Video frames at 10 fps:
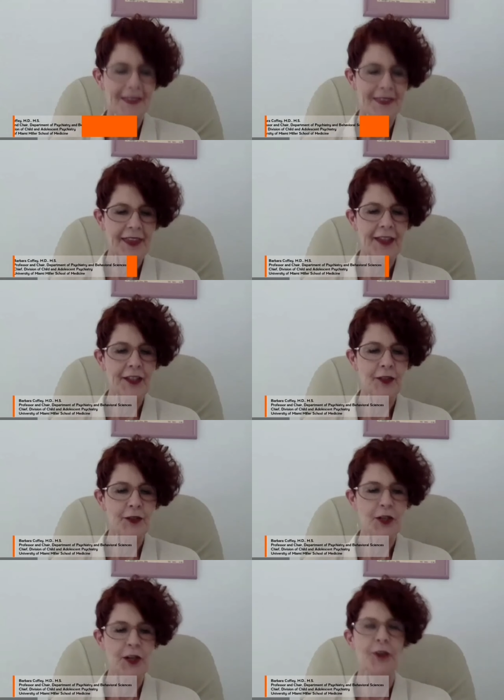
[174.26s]
Thank you,
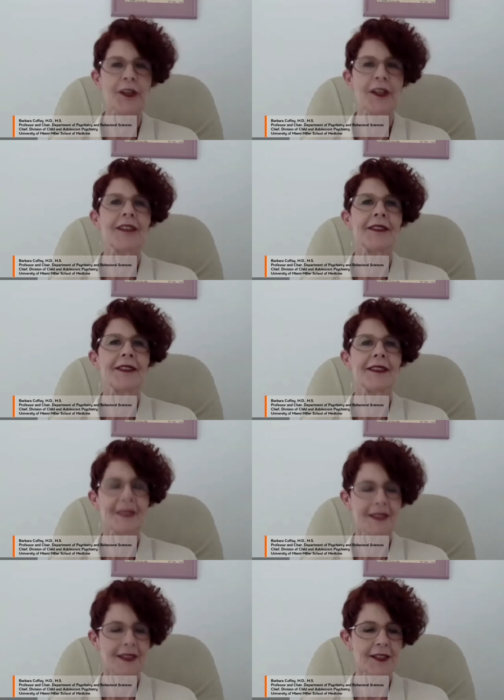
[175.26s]
Tony.
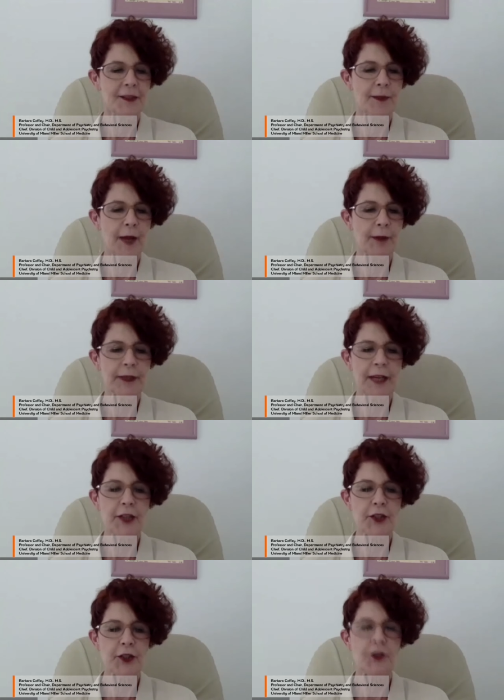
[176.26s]
It is my
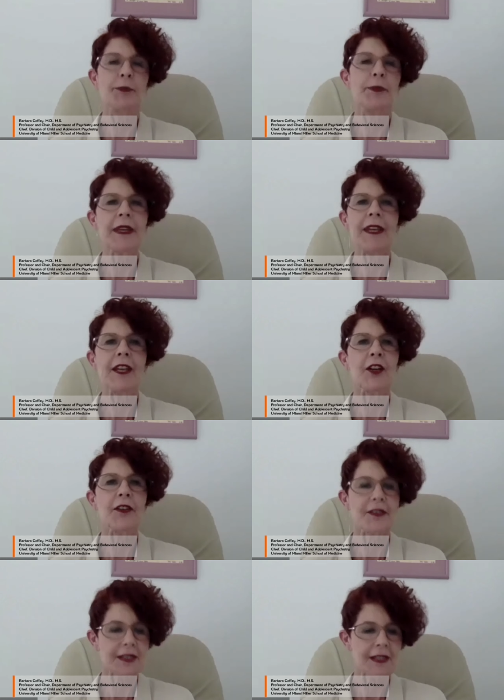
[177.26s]
pleasure to be here
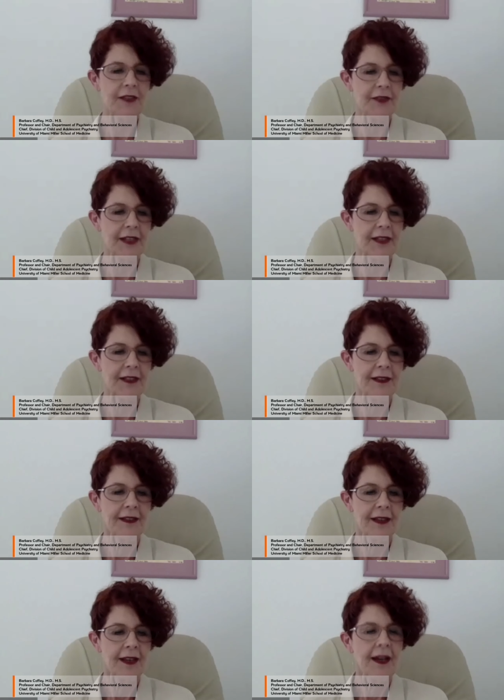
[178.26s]
this evening.
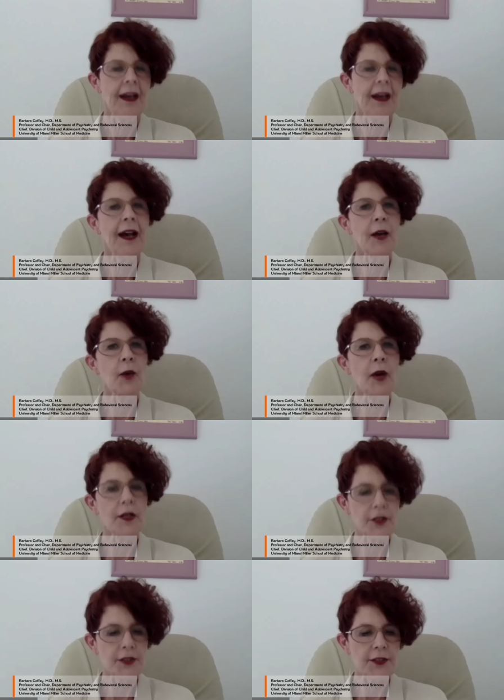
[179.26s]
I
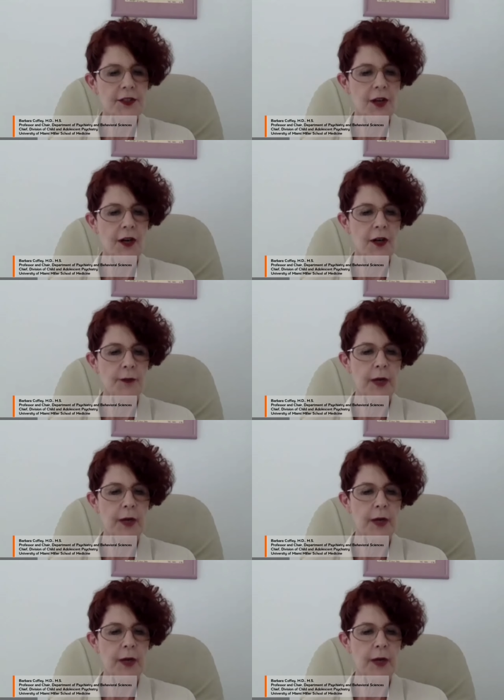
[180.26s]
want to start by